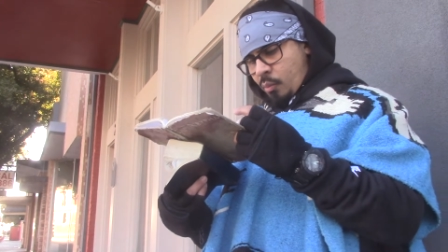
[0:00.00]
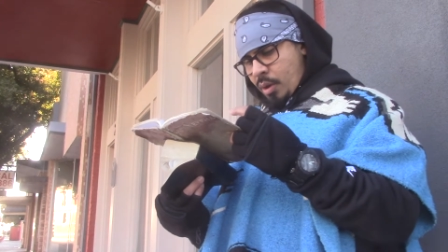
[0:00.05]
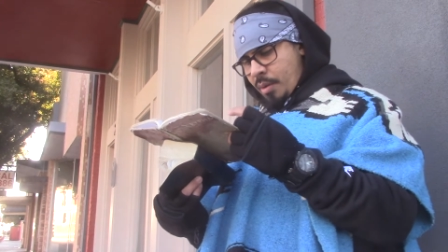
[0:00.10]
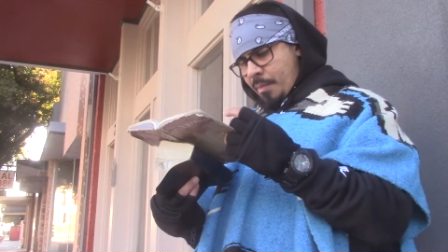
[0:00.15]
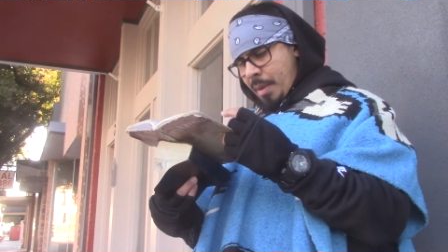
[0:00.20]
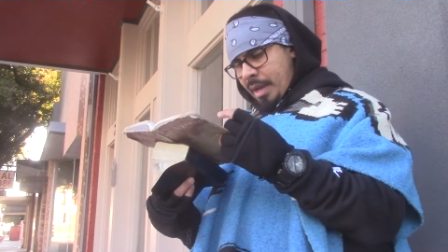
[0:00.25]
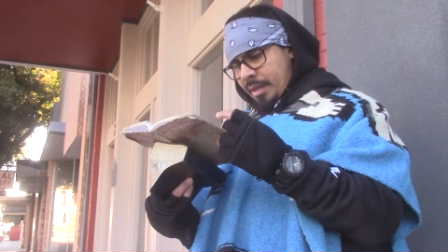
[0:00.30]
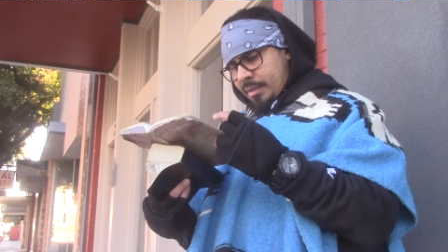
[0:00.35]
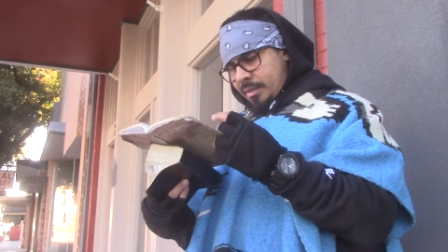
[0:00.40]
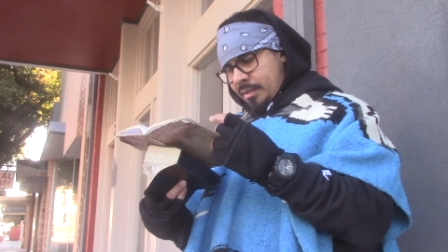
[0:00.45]
we
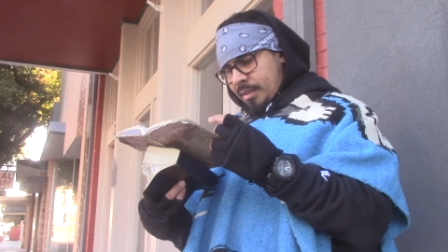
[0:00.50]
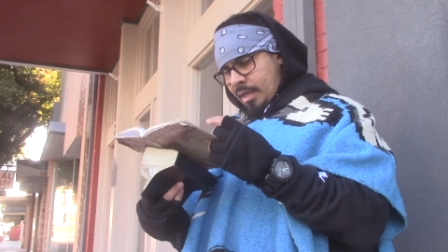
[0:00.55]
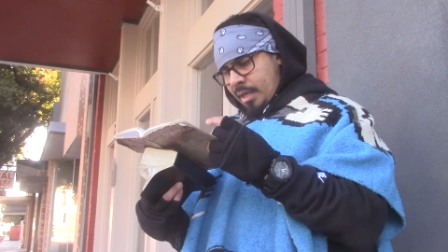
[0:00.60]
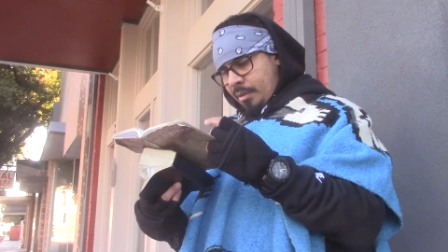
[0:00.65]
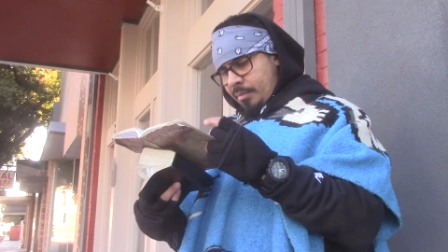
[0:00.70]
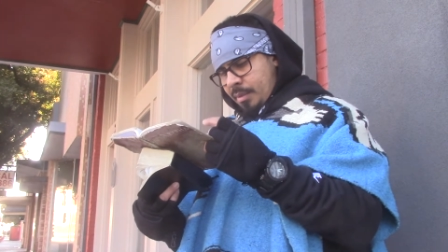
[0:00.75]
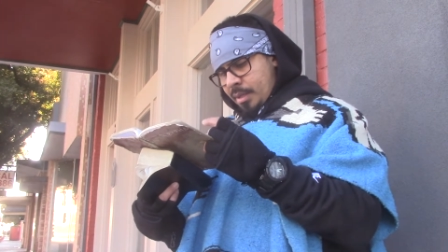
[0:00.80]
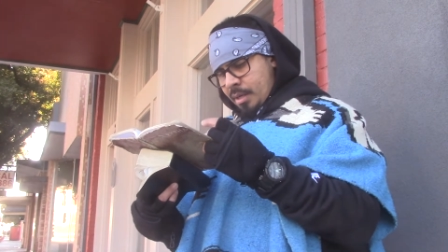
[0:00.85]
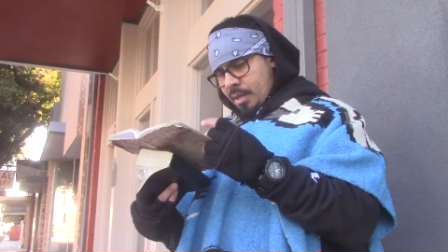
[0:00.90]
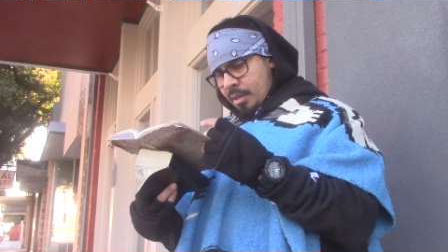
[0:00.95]
may
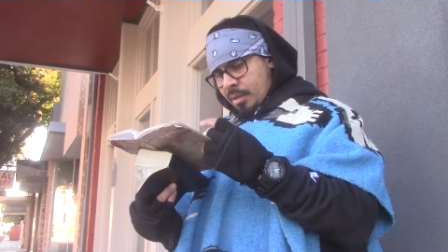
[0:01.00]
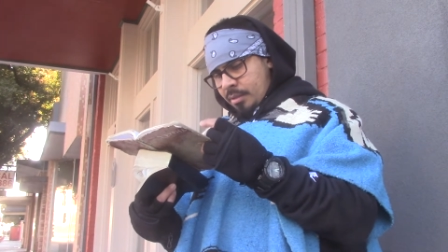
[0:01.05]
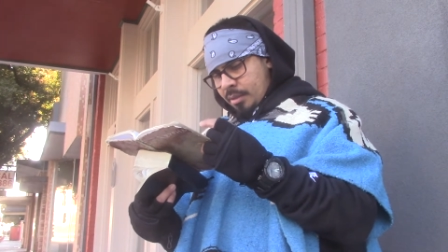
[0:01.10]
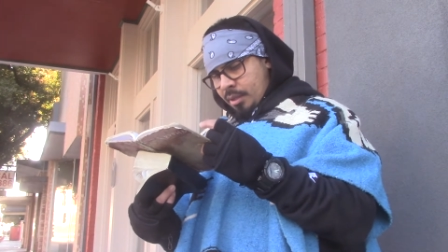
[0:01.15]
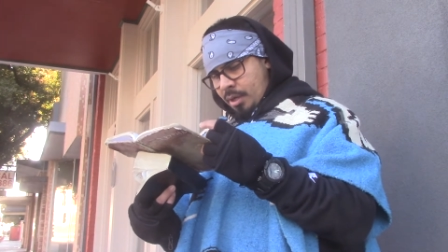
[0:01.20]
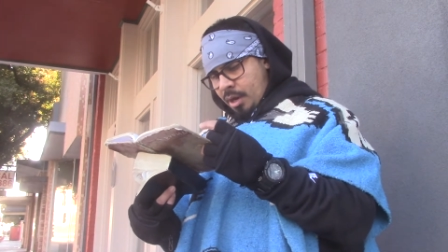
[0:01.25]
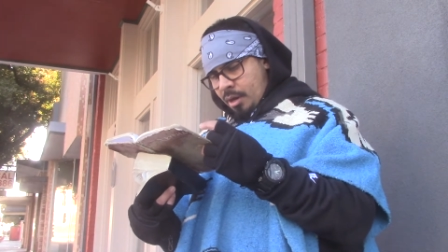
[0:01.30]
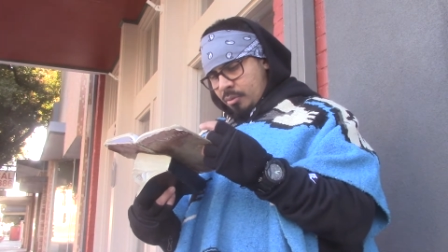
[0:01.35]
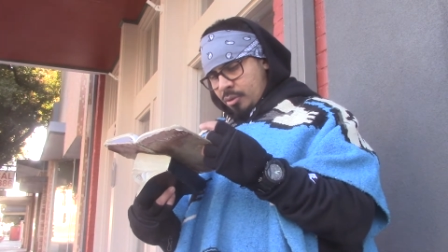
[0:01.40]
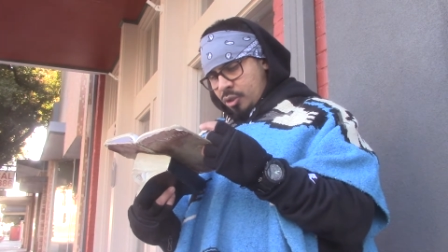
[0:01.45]
seem to
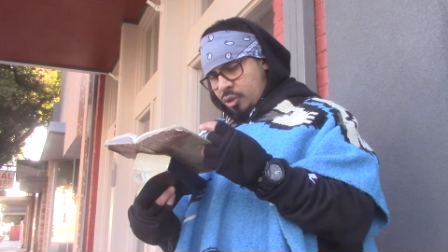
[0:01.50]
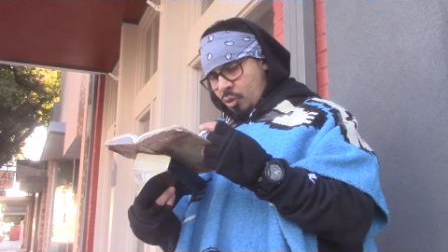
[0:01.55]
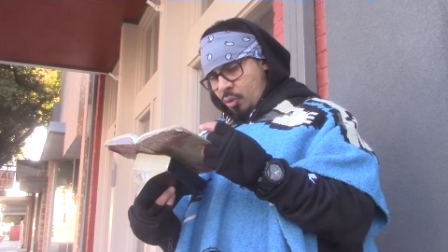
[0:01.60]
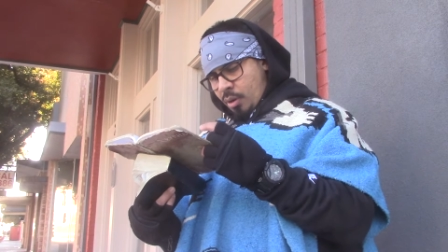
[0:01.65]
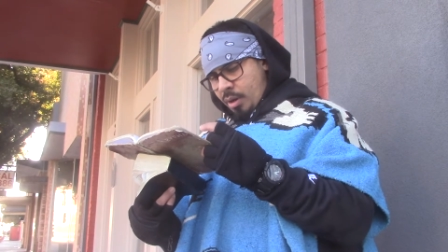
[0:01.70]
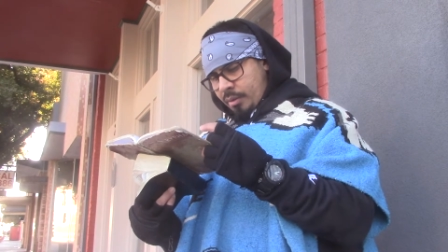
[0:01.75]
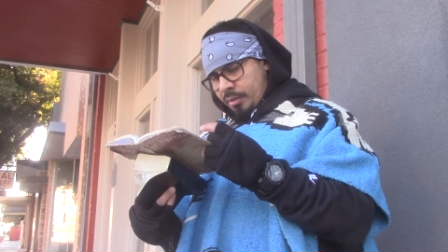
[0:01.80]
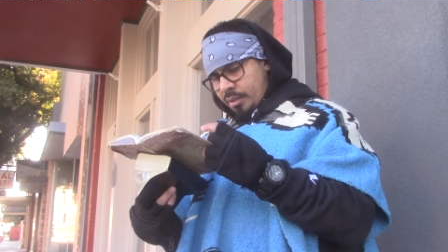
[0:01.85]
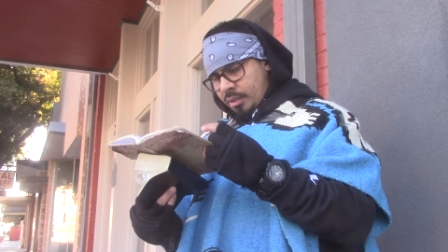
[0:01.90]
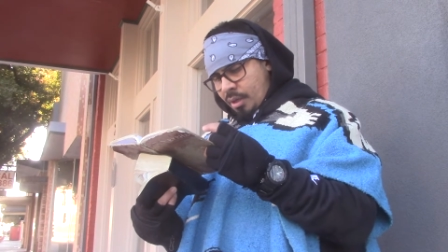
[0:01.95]
come
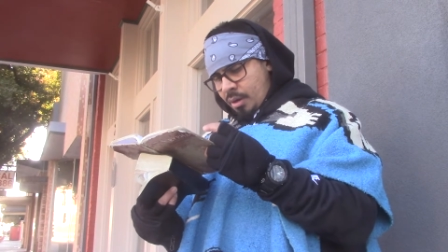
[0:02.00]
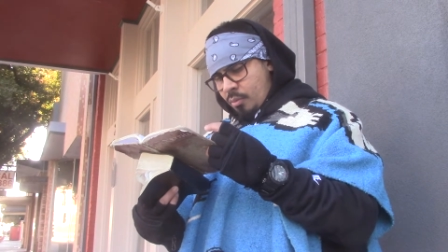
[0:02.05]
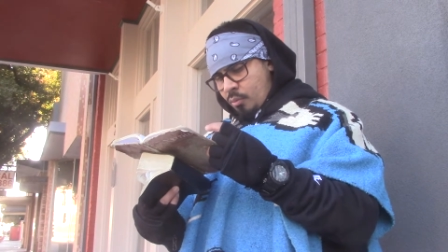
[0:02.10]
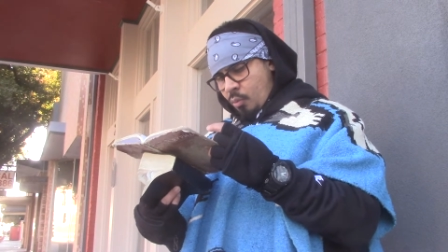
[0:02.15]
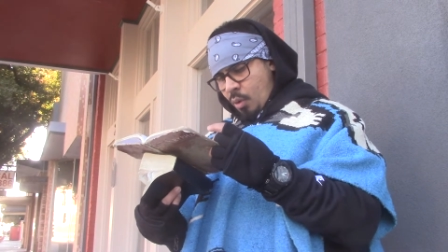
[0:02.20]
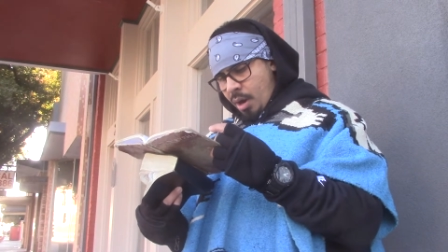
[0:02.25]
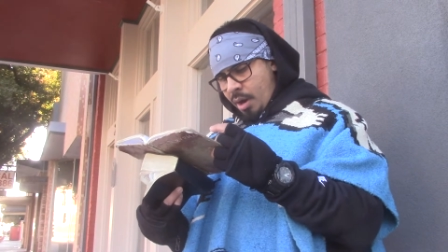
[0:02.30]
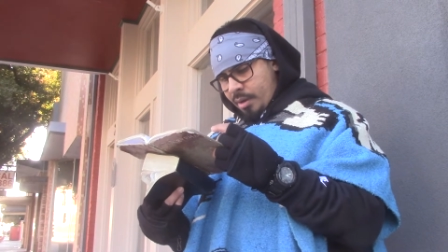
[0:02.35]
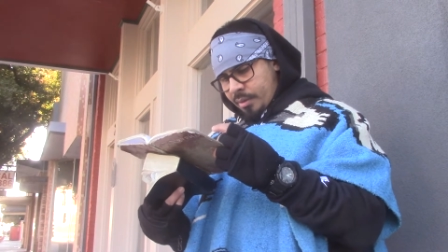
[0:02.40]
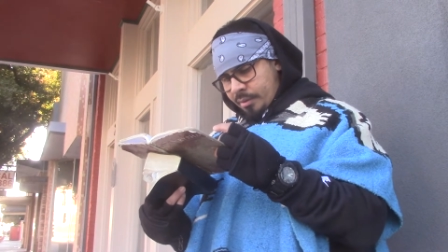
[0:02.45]
short of some
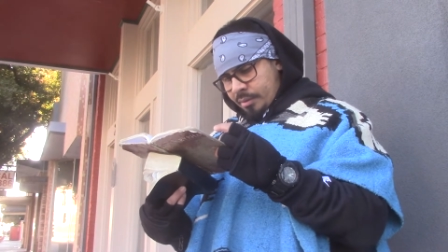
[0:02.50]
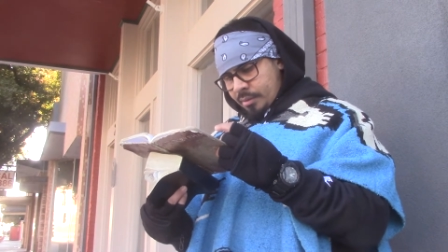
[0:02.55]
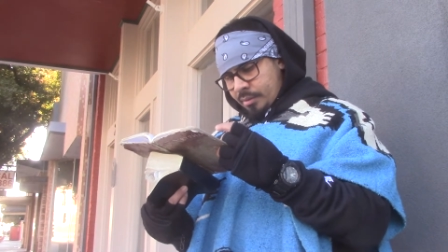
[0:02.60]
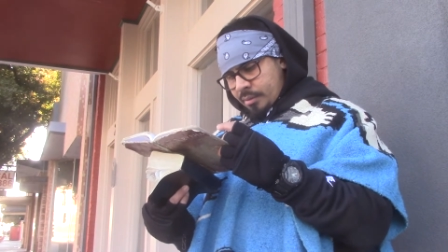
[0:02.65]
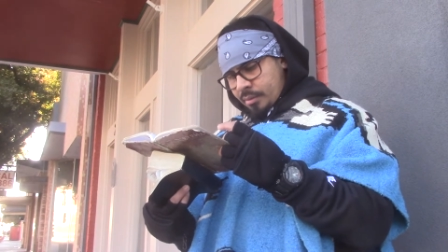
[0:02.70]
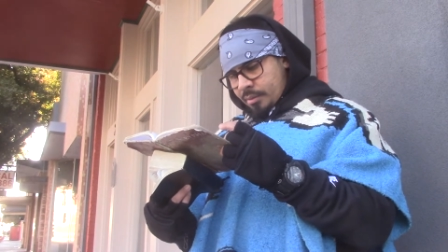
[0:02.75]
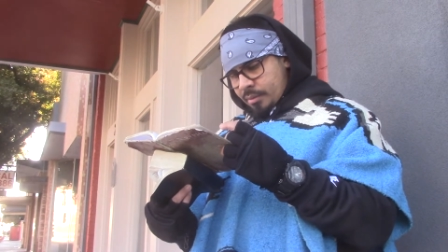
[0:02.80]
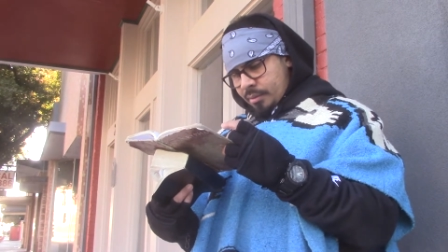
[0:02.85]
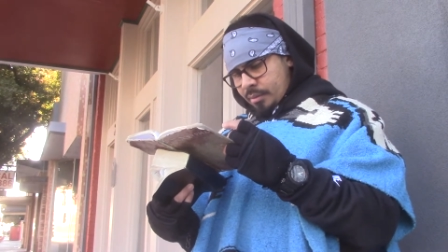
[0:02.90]
words.